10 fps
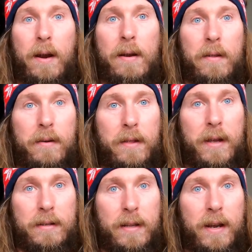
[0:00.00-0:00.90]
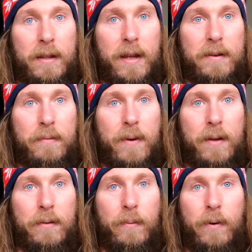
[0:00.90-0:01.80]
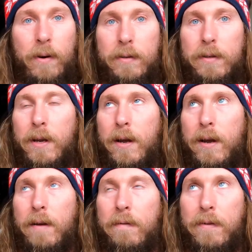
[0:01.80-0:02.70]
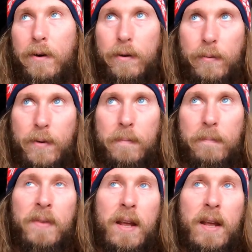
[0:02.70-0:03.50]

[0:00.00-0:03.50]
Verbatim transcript: and other things like that around the world. Uh, a third one